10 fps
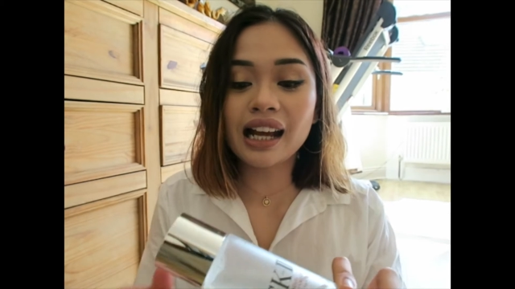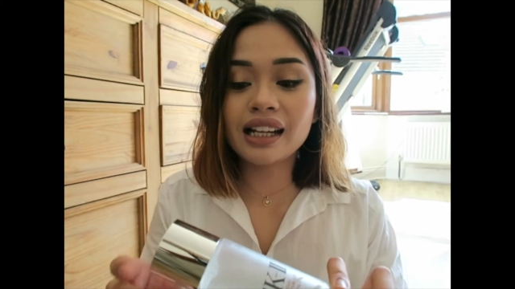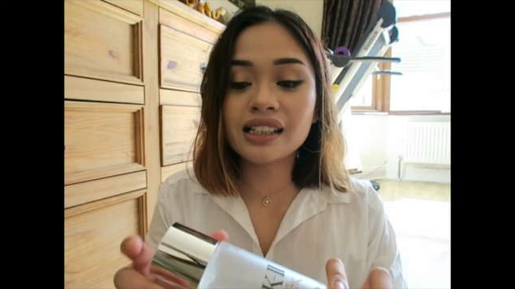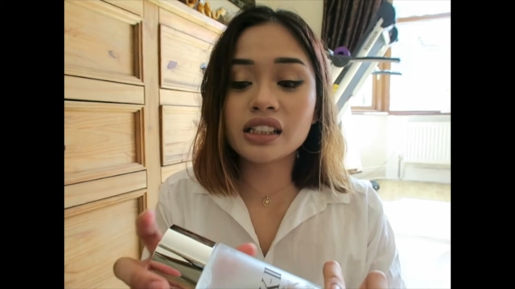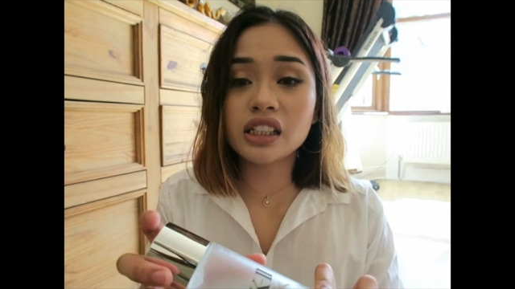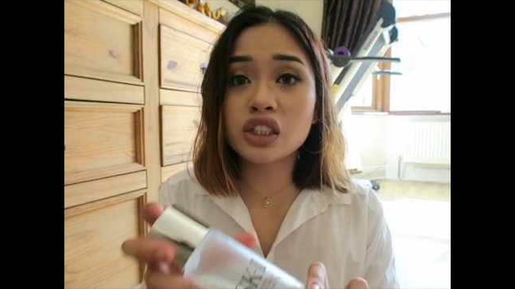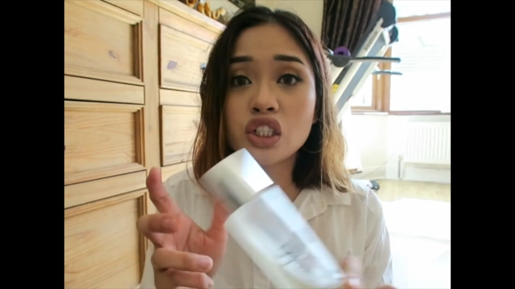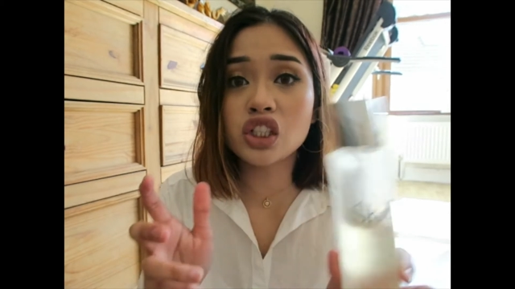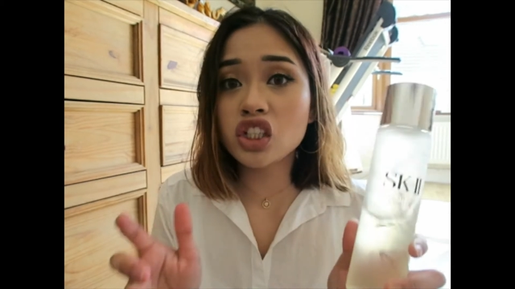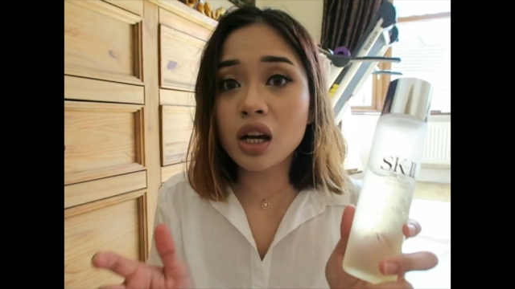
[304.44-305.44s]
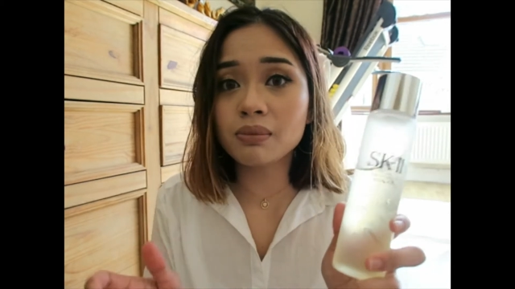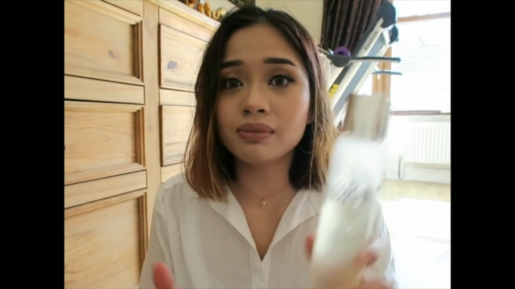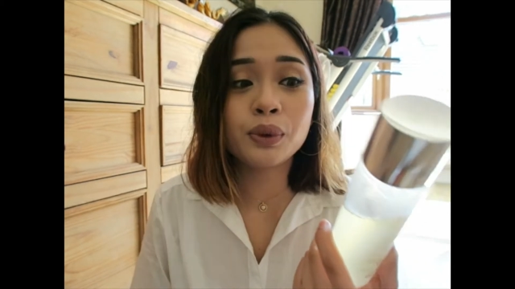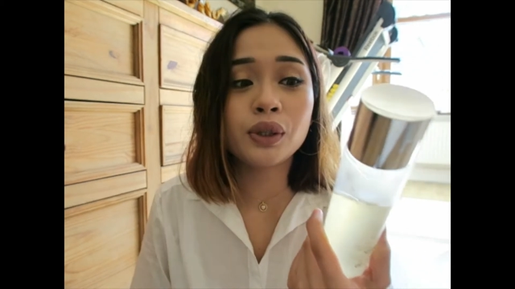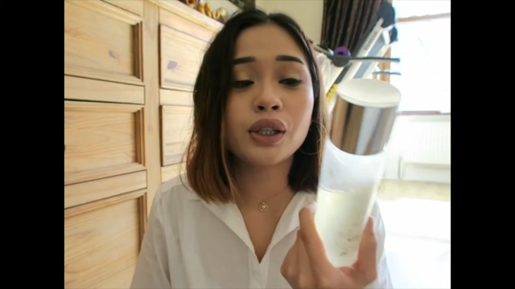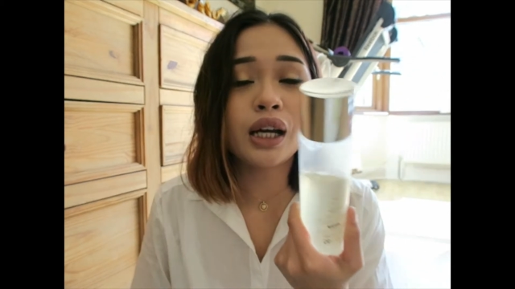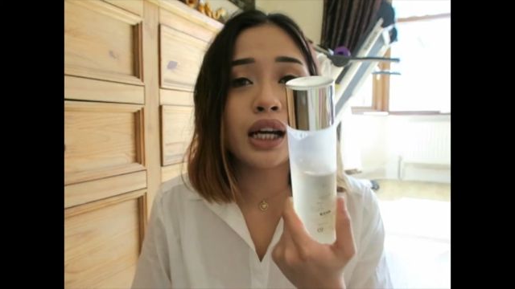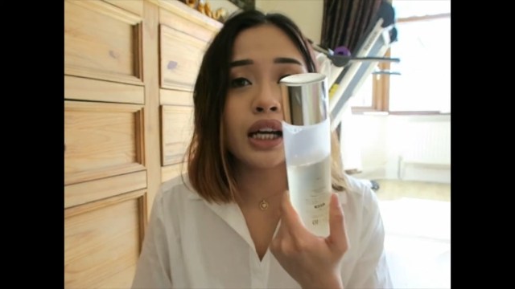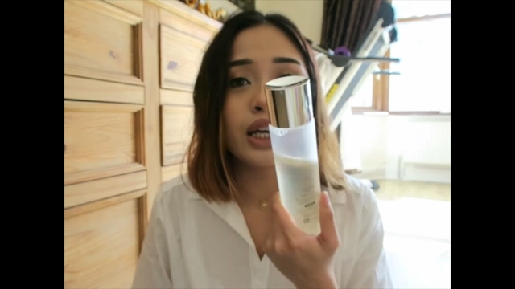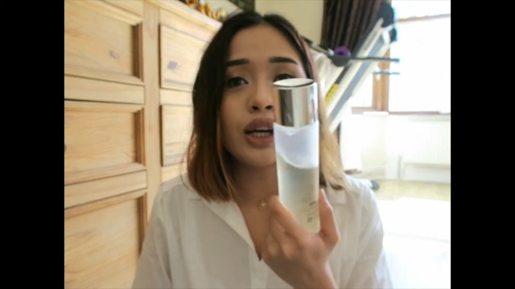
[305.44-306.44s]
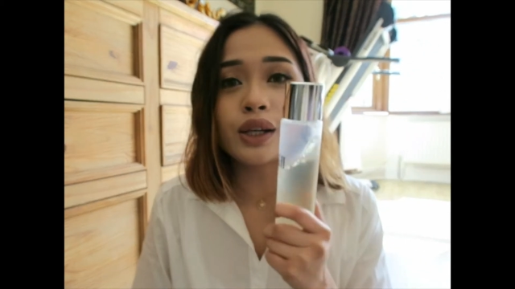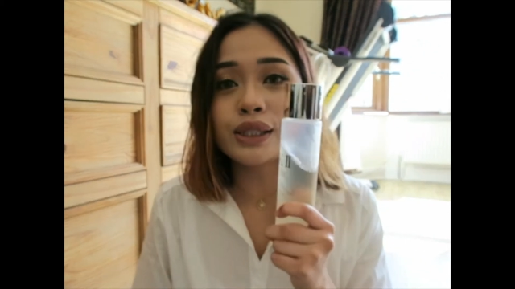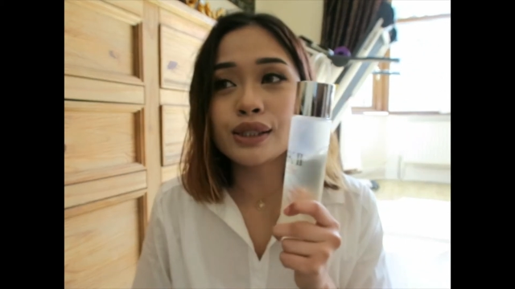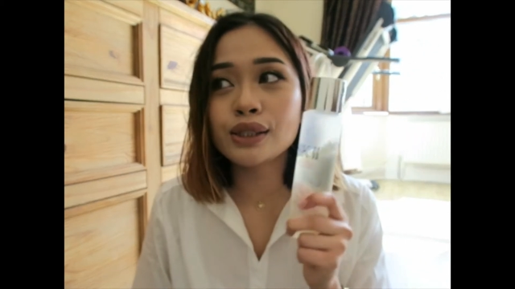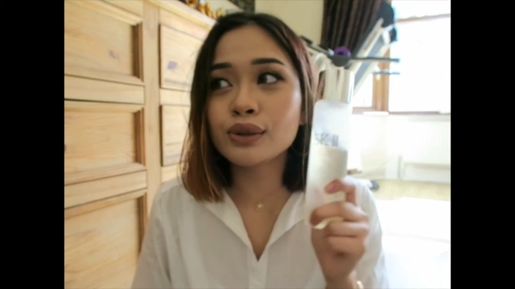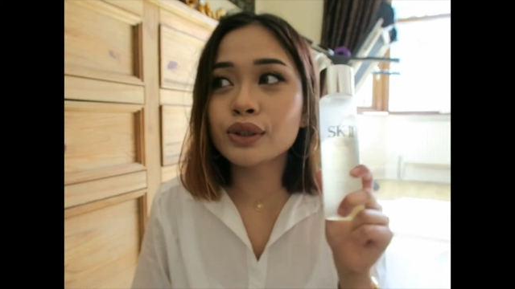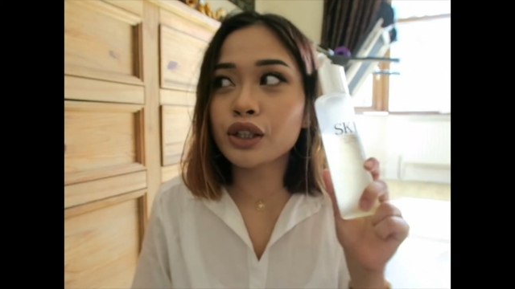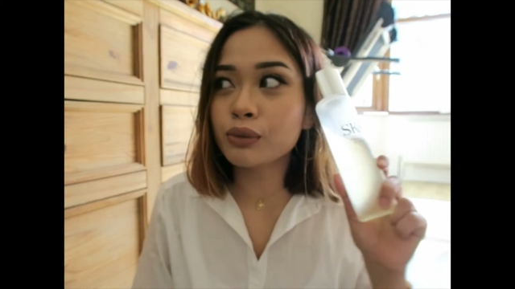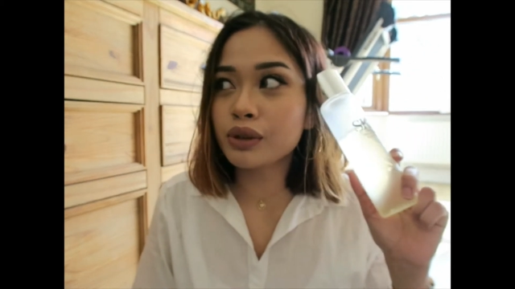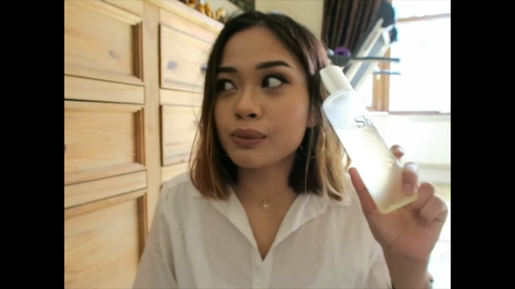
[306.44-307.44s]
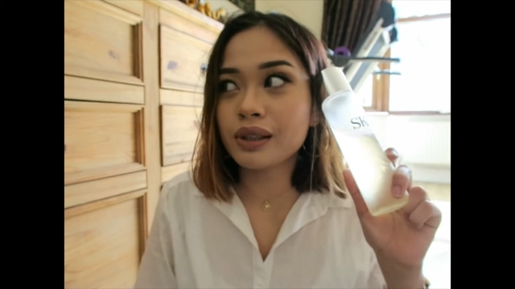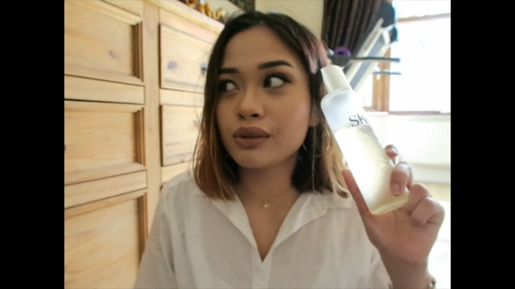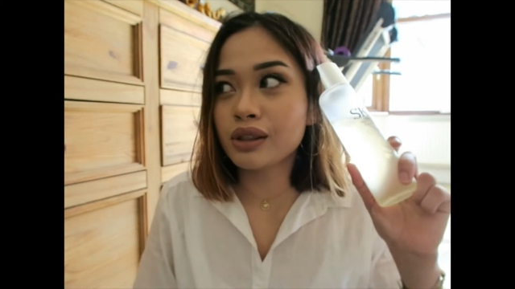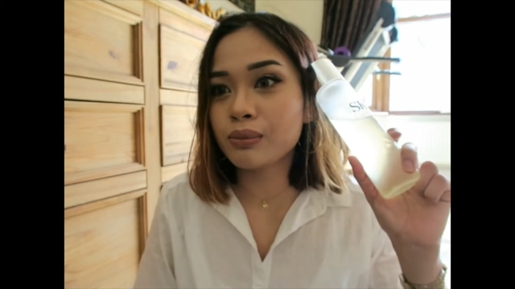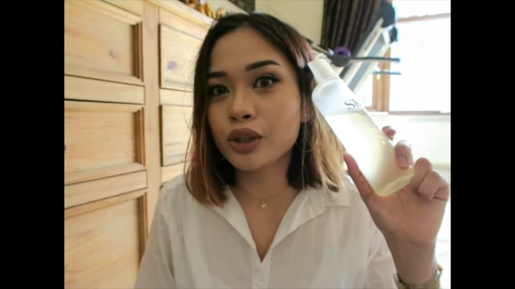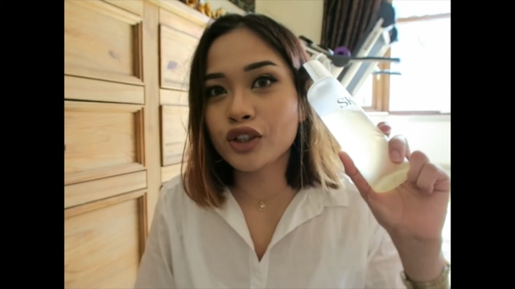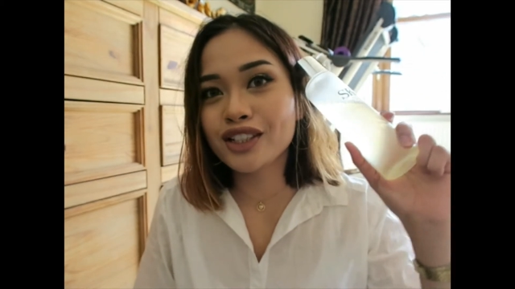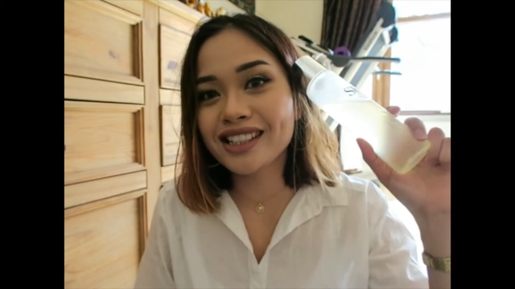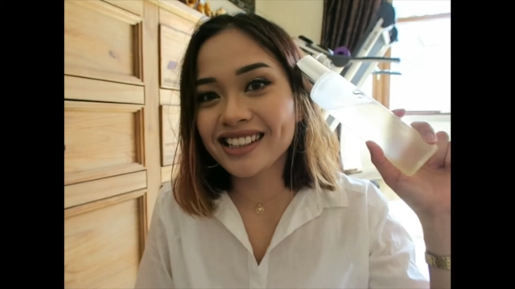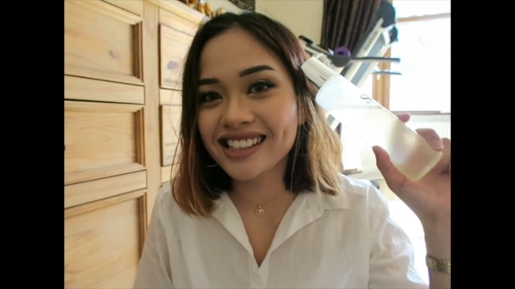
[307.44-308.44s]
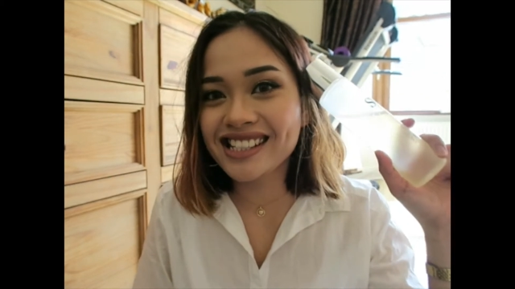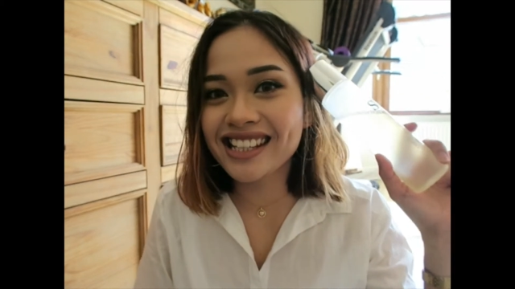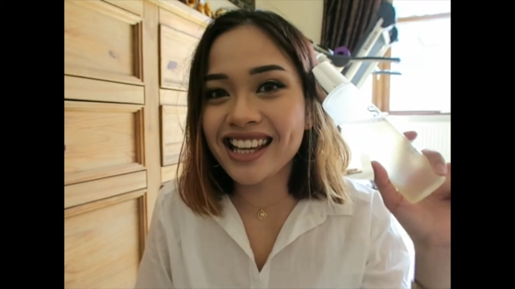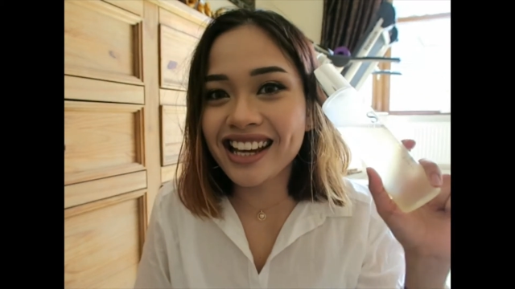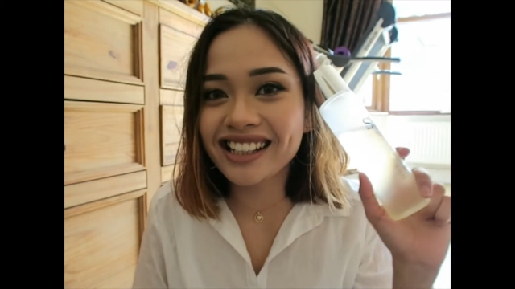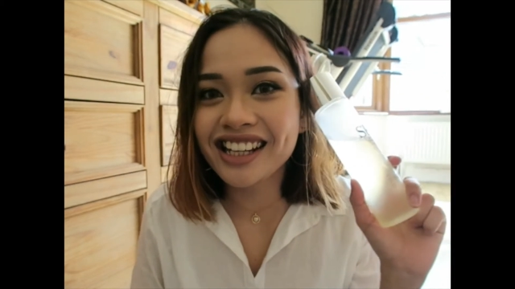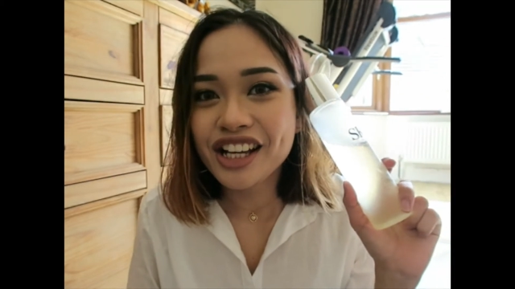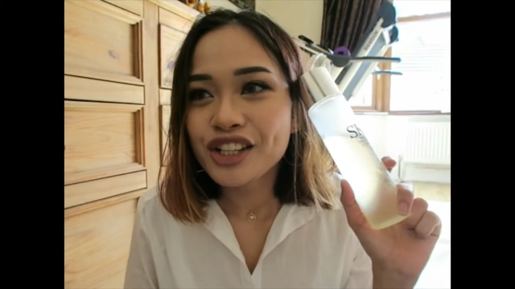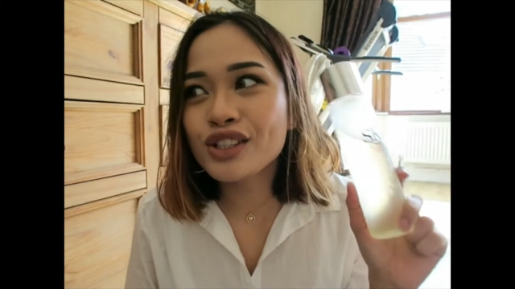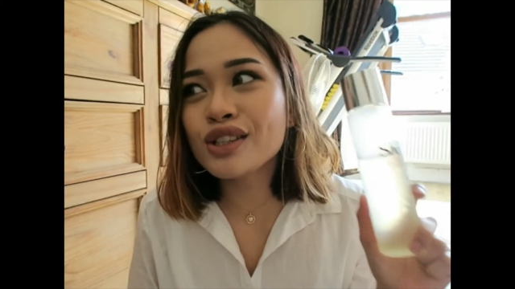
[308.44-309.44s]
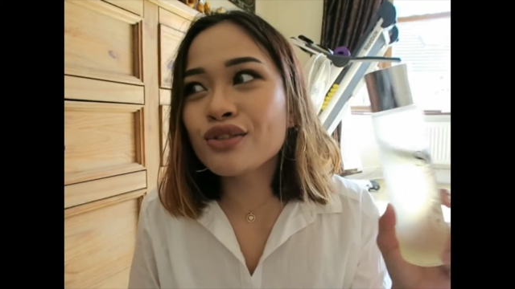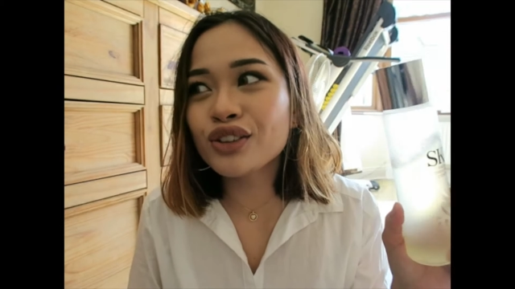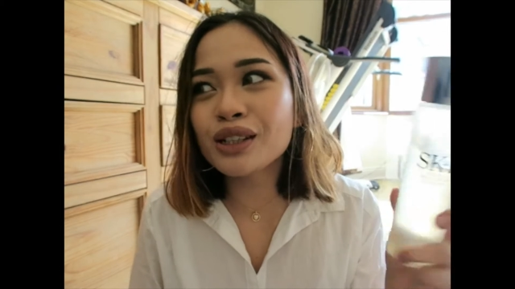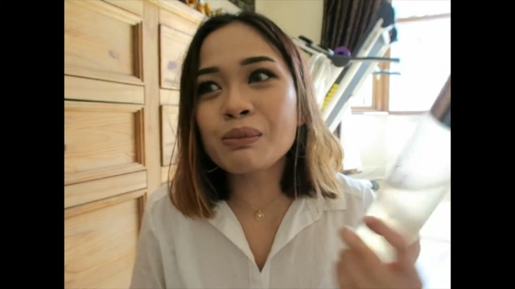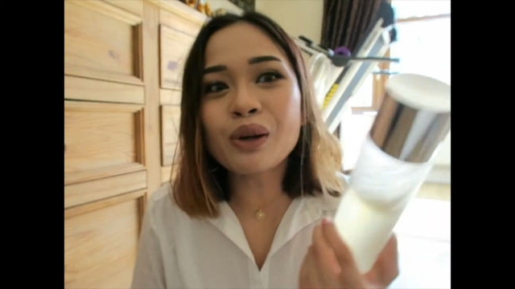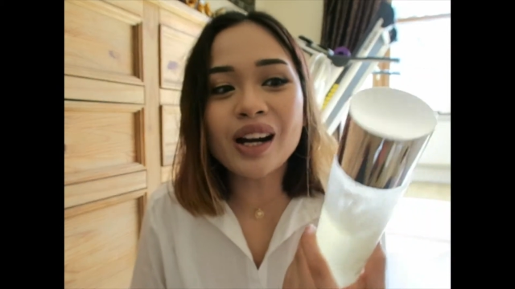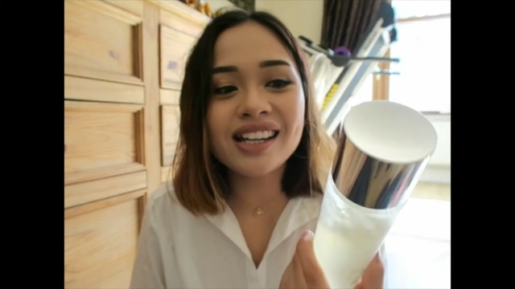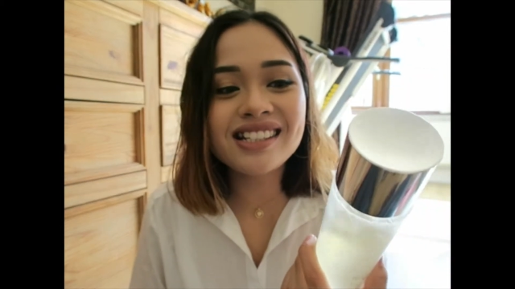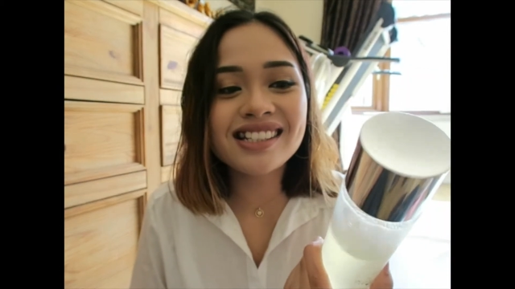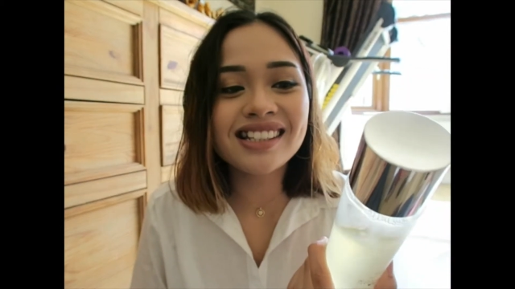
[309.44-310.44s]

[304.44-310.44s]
and it does the job, but I honestly don't think I'm going to be repurchasing this again just for the price.